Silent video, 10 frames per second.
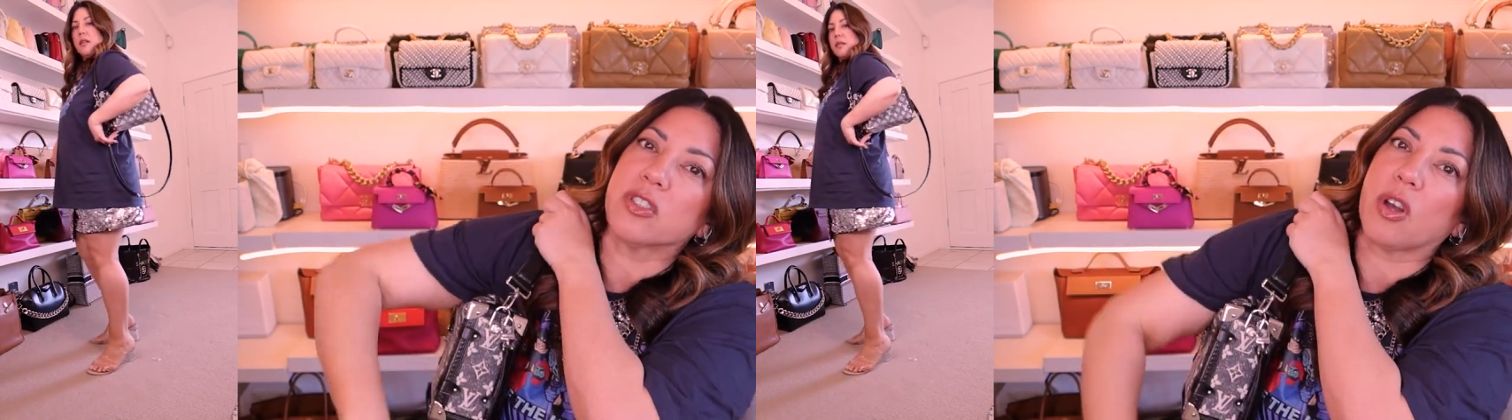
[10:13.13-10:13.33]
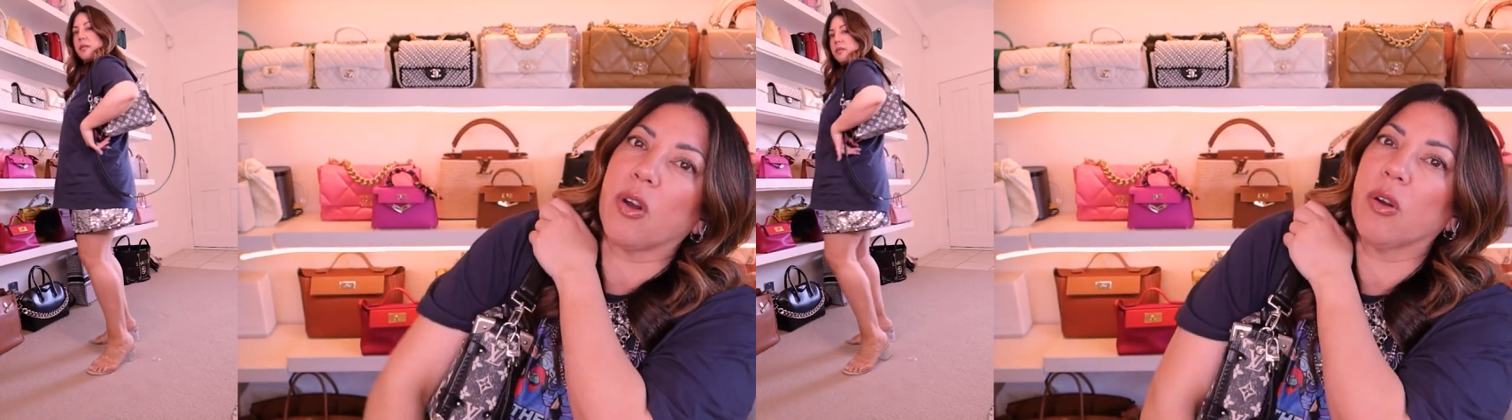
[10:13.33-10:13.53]

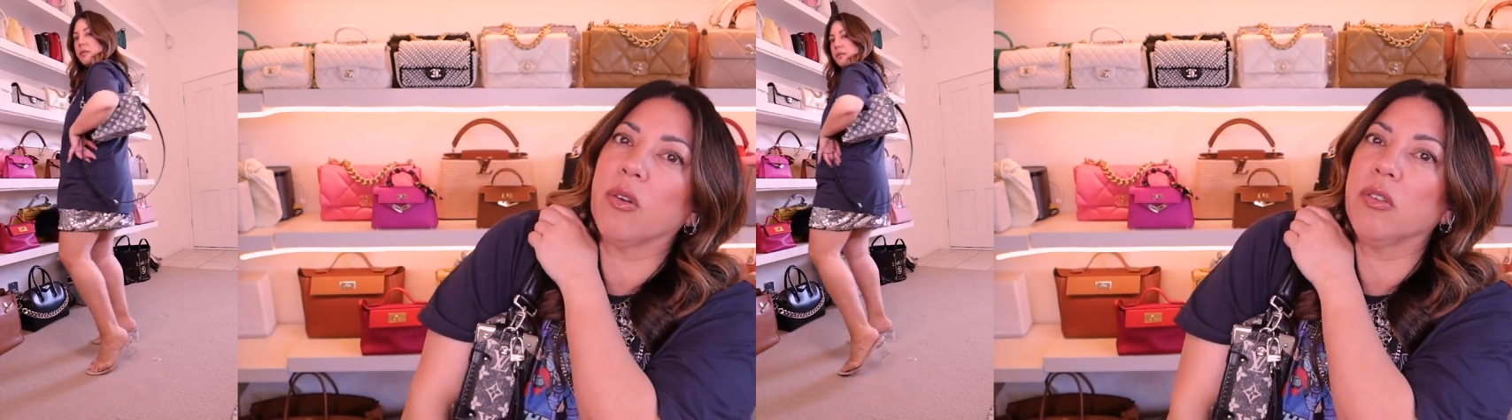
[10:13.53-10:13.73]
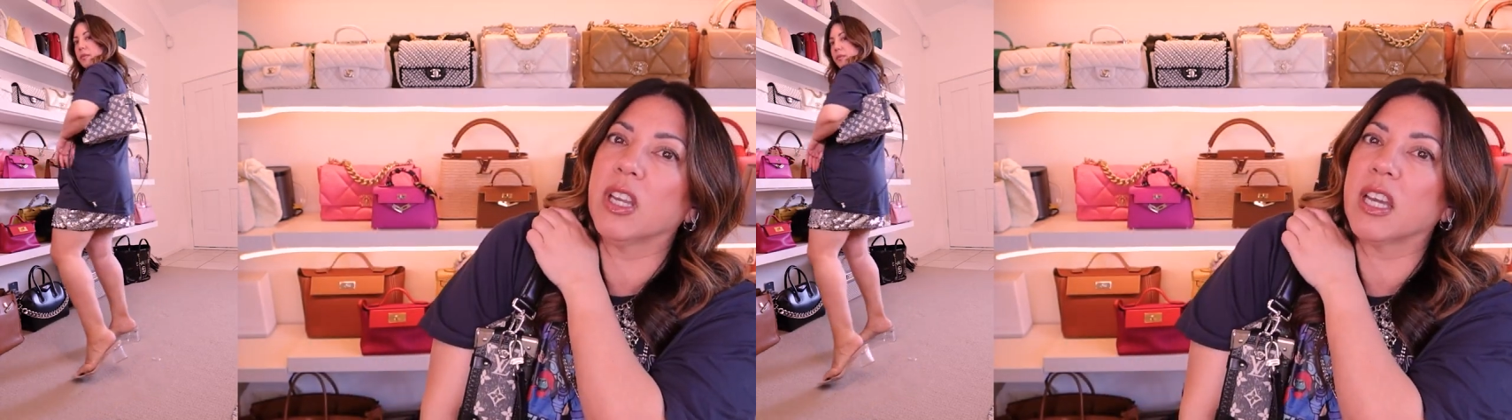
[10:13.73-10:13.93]
so
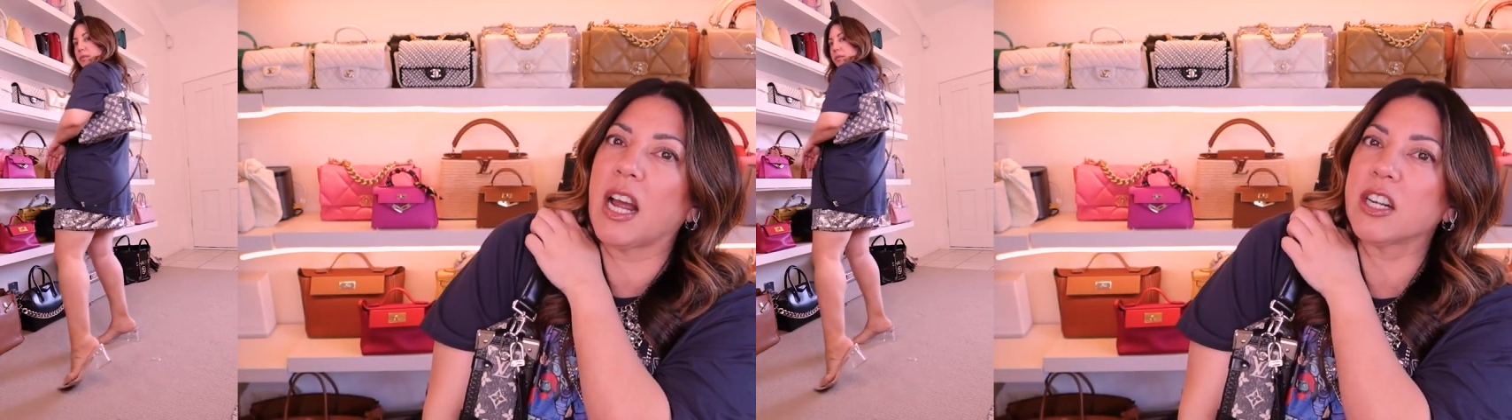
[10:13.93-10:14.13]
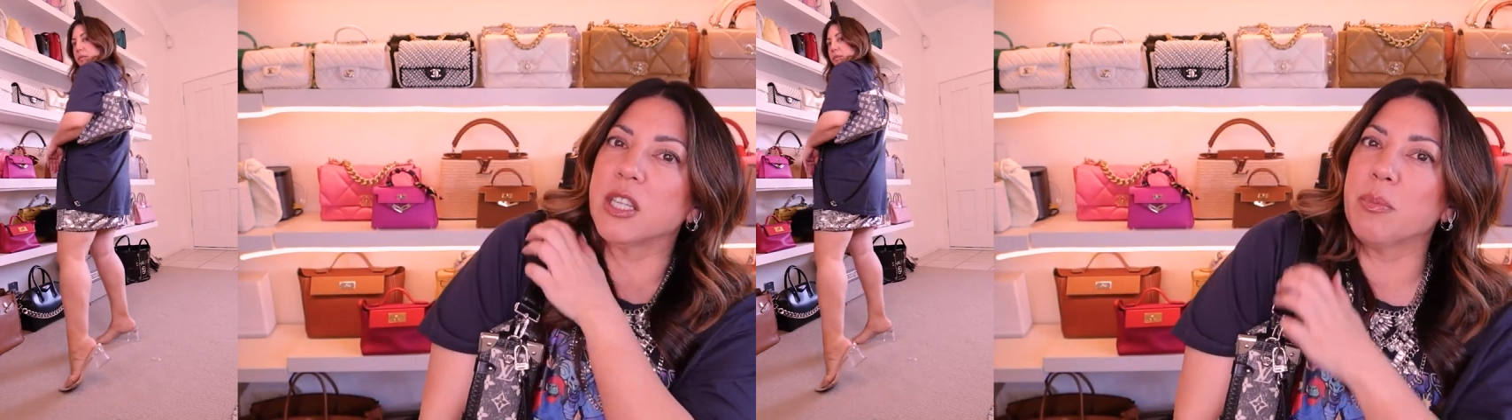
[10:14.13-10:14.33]
you can
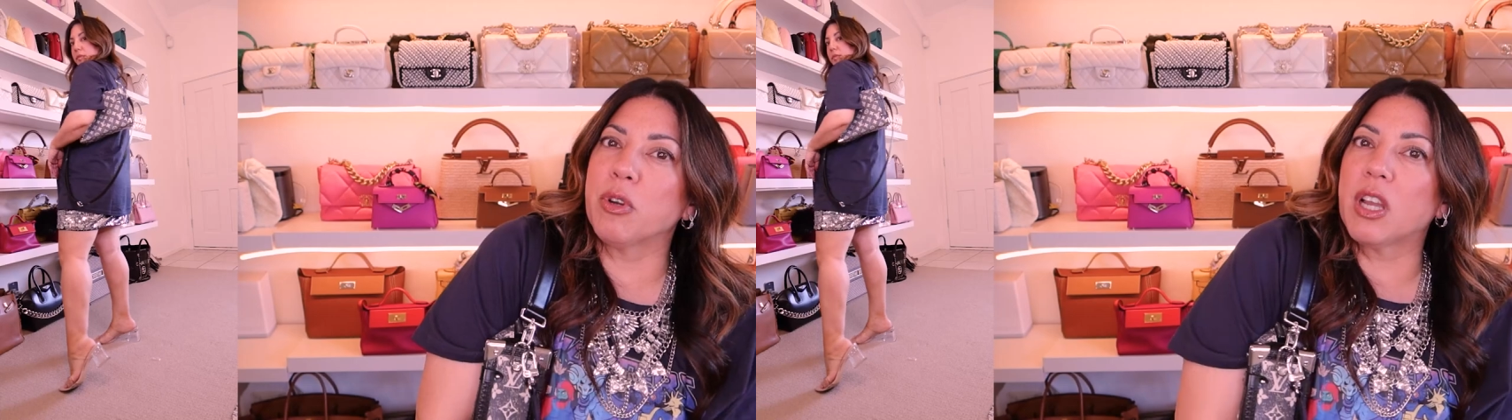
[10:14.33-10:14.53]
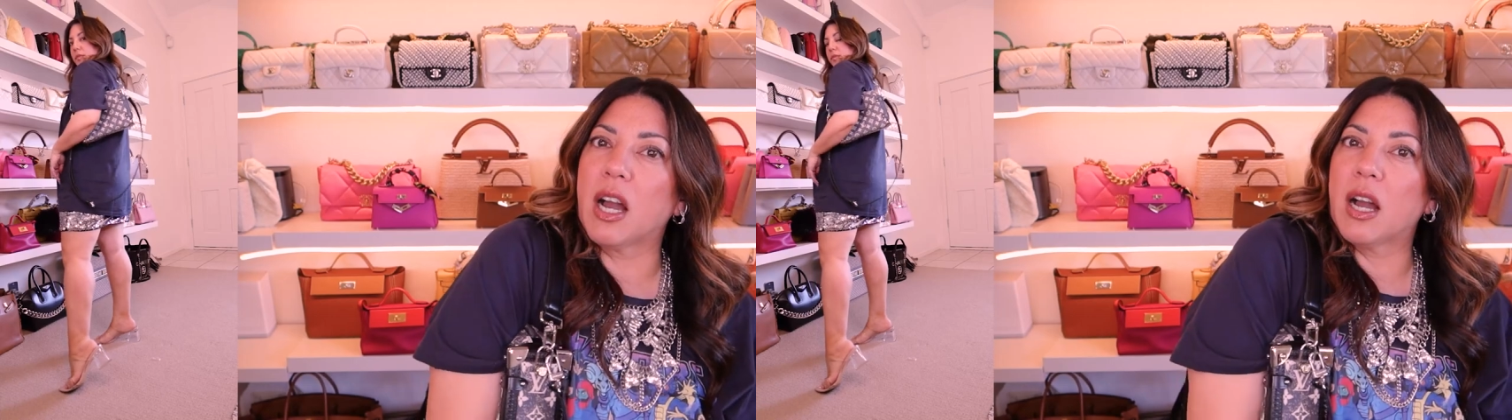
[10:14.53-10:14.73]
actually
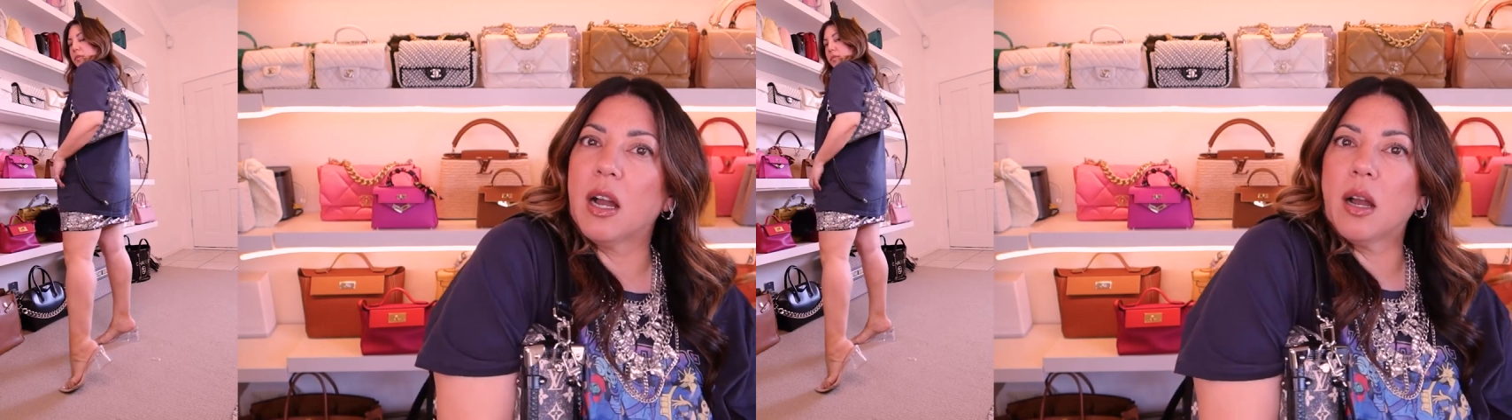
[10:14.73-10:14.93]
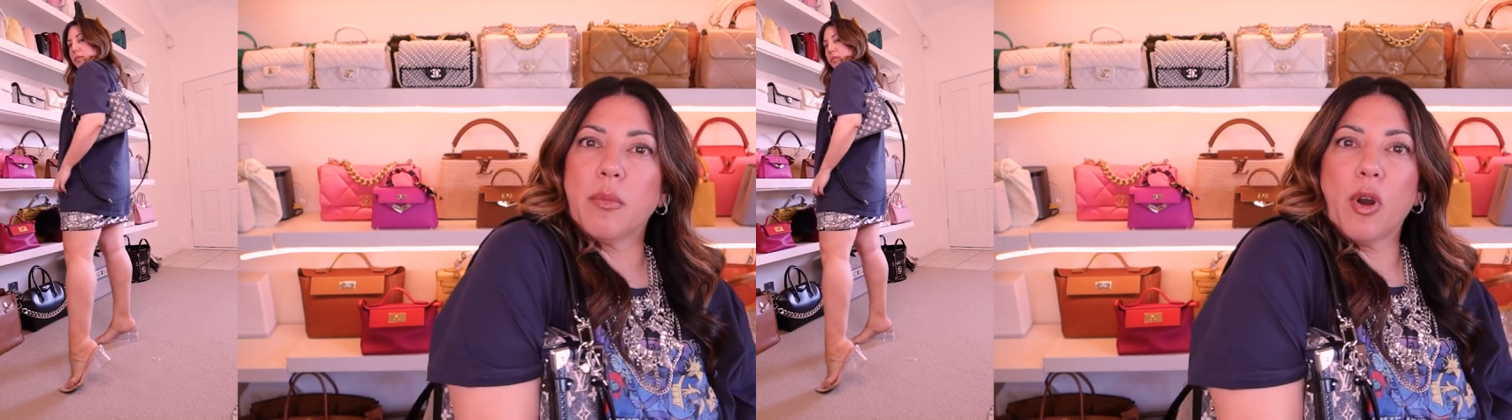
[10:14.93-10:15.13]
put your
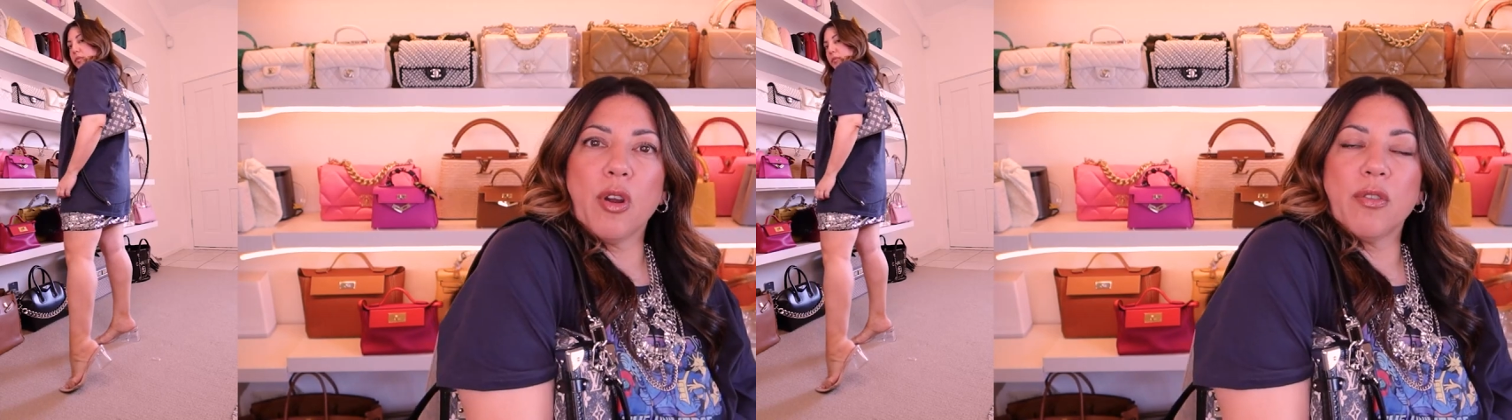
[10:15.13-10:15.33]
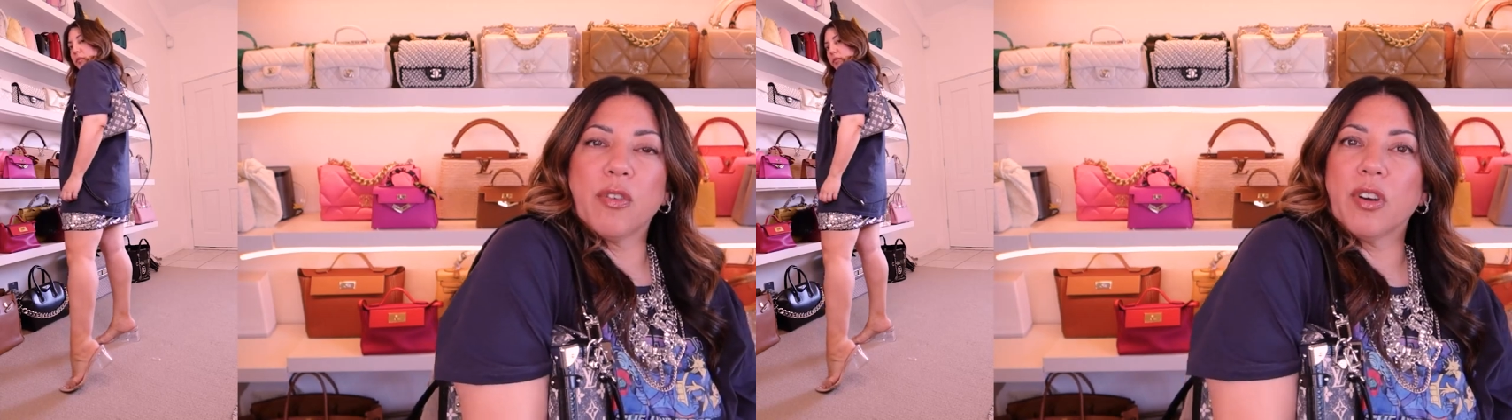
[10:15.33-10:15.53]
arm
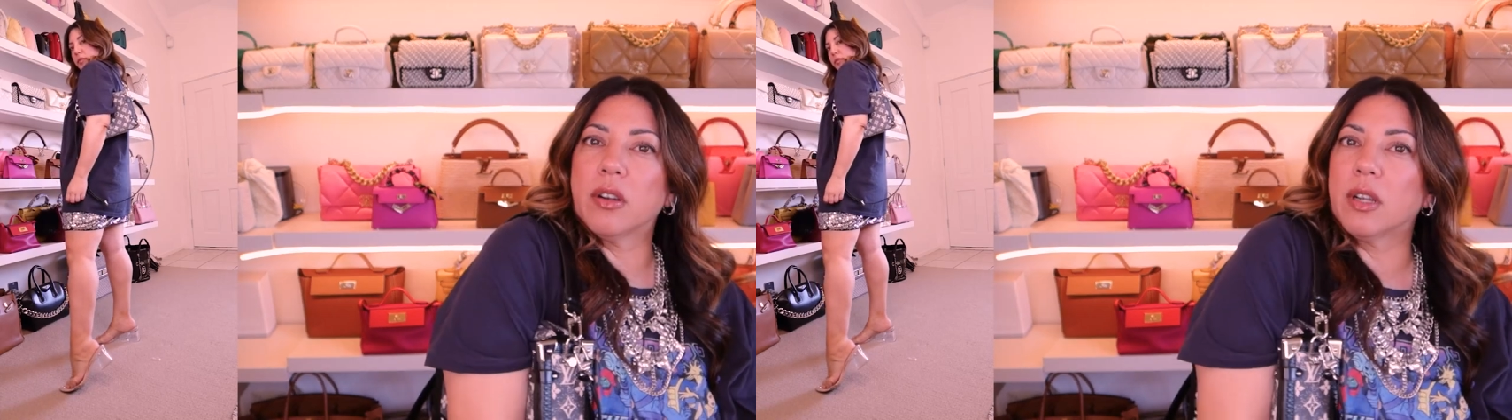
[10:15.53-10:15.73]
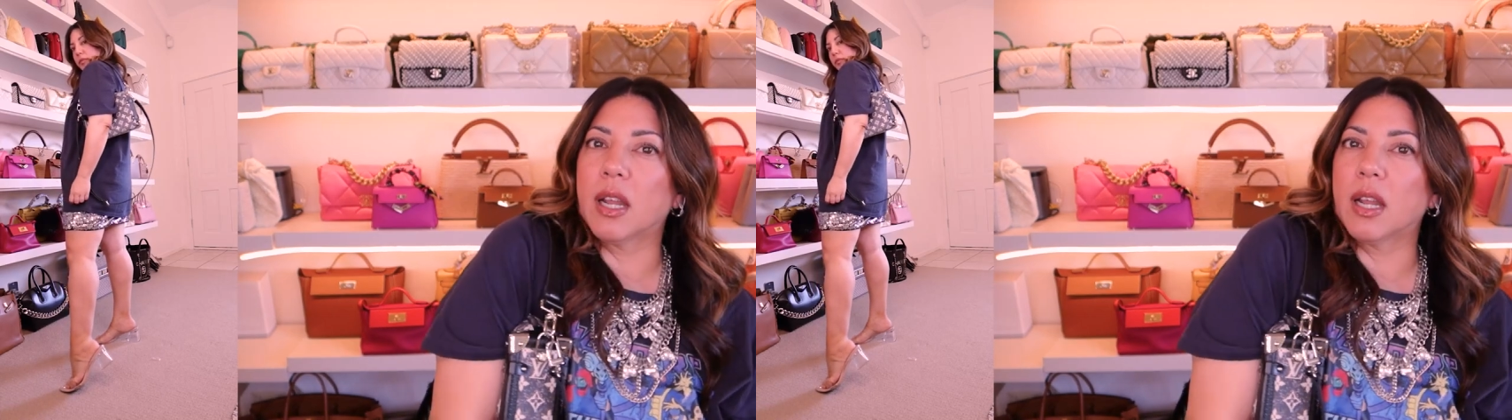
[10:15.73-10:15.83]
over it